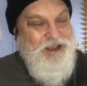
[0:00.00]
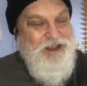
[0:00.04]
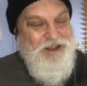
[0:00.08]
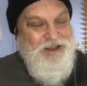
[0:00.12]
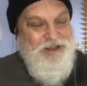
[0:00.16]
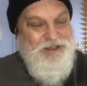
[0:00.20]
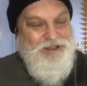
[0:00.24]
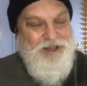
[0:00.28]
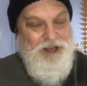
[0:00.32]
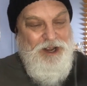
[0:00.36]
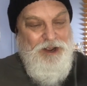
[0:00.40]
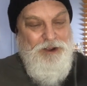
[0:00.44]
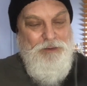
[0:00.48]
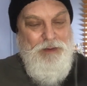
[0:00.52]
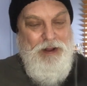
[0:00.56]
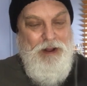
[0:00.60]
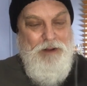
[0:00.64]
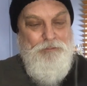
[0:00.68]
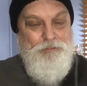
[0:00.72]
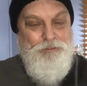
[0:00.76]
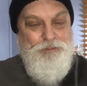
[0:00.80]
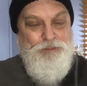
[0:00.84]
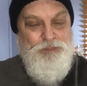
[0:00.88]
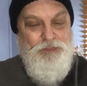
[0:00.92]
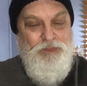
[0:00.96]
So,
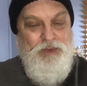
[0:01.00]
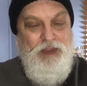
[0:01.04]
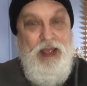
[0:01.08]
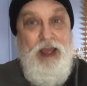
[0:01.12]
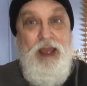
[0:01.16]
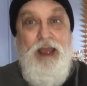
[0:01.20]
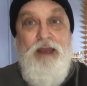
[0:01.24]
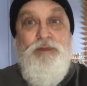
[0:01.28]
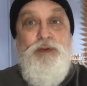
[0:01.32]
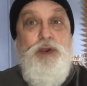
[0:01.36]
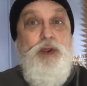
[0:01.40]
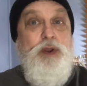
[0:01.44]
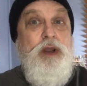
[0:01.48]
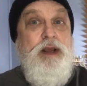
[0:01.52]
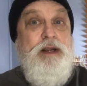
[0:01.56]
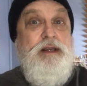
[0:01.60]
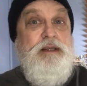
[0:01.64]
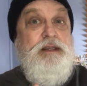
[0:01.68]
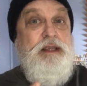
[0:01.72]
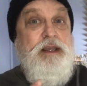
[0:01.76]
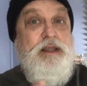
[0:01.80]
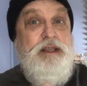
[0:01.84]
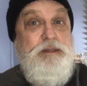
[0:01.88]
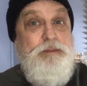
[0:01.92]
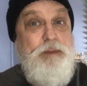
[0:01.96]
yeah, if you'd like to
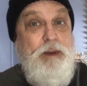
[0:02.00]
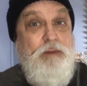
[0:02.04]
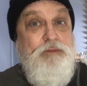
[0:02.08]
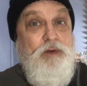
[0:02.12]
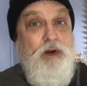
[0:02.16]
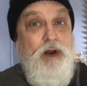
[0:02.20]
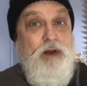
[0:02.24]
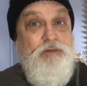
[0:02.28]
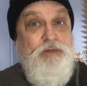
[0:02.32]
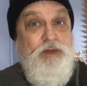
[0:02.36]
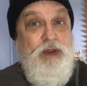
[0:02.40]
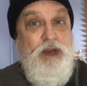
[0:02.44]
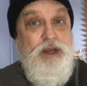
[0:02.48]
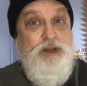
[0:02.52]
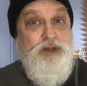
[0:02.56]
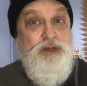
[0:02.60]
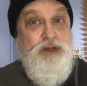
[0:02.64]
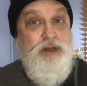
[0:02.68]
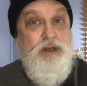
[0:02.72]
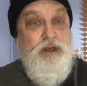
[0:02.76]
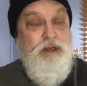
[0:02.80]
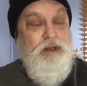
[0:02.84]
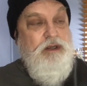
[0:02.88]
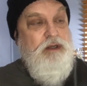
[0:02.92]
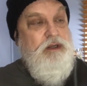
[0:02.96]
see the Spitfire
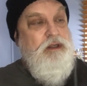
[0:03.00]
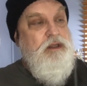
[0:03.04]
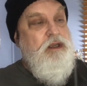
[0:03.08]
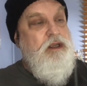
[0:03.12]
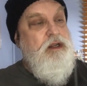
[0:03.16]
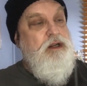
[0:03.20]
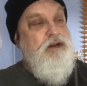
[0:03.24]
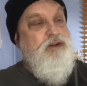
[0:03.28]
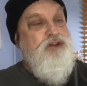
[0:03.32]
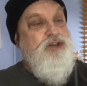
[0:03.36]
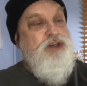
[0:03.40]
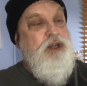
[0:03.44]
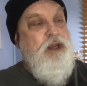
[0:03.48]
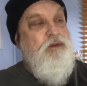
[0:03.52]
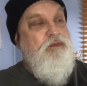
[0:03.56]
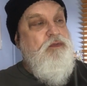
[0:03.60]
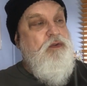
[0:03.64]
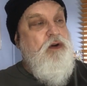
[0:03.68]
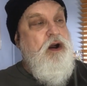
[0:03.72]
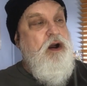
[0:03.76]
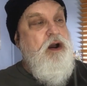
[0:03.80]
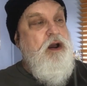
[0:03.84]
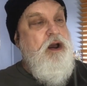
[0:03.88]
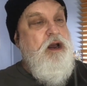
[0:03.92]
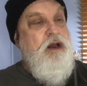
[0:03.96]
finished, little
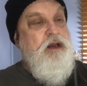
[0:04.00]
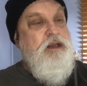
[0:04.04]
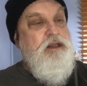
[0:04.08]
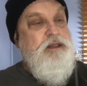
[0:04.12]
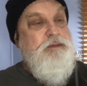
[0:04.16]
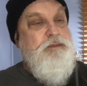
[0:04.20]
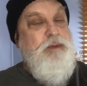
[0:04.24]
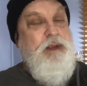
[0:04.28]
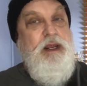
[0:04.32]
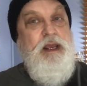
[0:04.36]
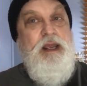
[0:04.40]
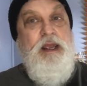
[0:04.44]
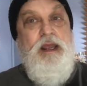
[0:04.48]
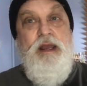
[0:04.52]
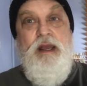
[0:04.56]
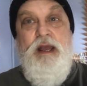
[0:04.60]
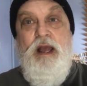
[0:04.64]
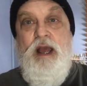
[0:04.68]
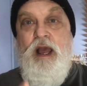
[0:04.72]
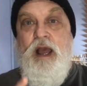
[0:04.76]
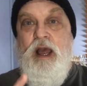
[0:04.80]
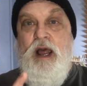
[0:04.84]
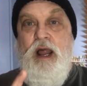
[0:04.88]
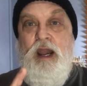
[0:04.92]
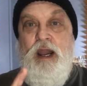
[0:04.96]
G-Fire Spitty,
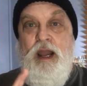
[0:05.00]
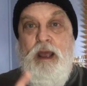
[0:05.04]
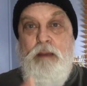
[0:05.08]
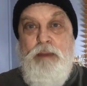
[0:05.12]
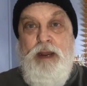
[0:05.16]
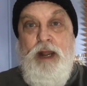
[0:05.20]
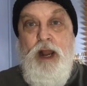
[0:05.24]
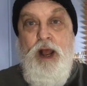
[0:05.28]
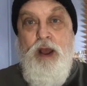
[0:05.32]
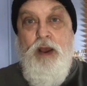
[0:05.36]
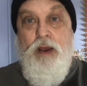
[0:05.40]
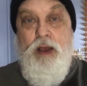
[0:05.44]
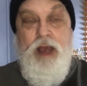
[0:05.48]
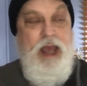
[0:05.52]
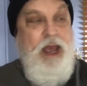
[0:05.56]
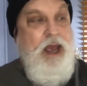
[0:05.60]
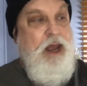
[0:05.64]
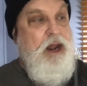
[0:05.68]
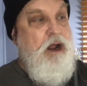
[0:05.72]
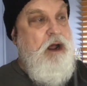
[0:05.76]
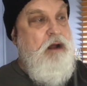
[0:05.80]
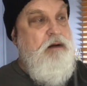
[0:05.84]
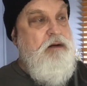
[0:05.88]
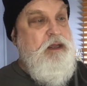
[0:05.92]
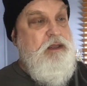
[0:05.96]
let me know, and
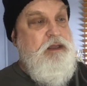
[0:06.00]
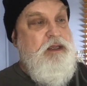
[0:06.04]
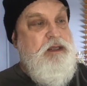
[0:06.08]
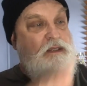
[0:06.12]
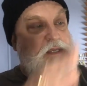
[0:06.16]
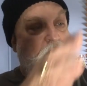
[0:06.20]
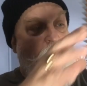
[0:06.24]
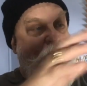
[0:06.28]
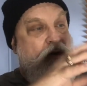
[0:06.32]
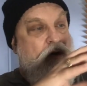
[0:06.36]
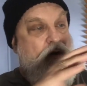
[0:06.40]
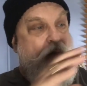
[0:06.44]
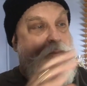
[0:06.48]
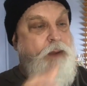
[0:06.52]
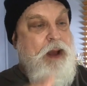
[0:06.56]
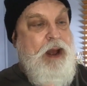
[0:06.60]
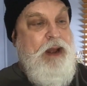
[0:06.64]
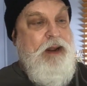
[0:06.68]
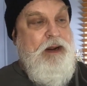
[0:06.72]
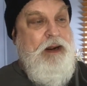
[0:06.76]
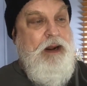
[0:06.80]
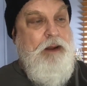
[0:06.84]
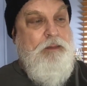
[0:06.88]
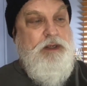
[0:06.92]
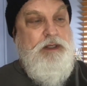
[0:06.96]
I'll get this thing all
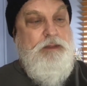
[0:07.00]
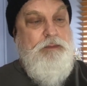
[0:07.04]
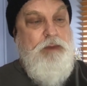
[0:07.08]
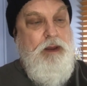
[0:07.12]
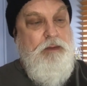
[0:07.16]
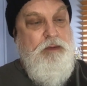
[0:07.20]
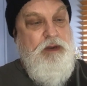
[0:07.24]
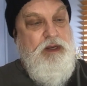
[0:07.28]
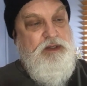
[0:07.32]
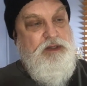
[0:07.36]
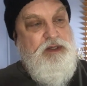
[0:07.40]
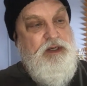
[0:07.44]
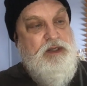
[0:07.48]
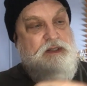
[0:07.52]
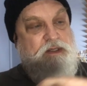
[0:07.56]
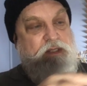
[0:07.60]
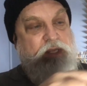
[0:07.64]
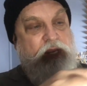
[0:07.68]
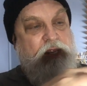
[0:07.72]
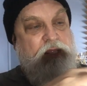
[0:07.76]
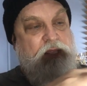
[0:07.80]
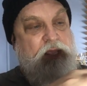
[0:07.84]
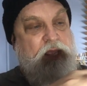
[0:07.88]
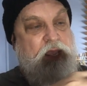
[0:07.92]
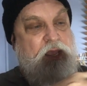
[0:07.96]
painted up, because at the moment it's just
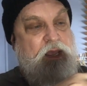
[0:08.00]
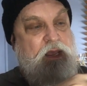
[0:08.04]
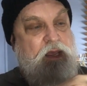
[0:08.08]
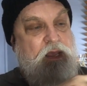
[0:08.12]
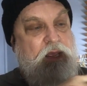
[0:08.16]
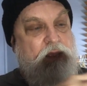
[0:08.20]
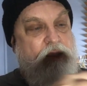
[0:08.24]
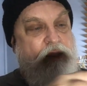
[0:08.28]
sitting there.